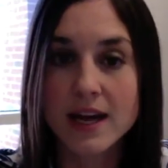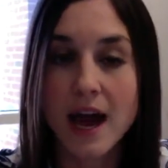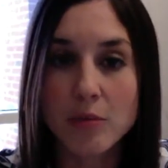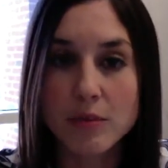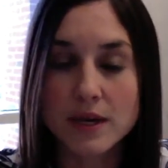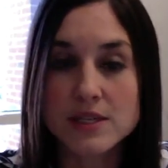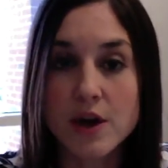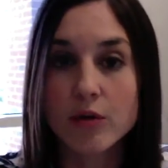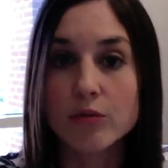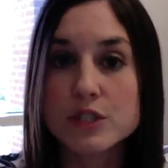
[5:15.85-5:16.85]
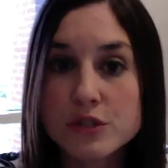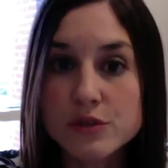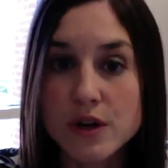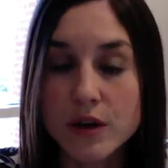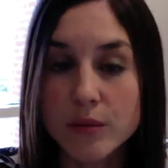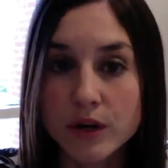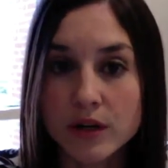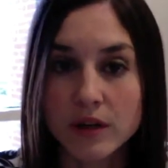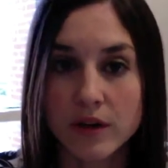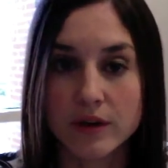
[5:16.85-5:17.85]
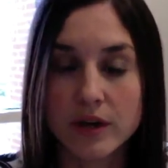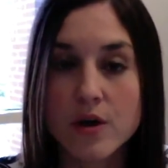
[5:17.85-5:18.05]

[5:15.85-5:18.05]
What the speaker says: help us reduce our workload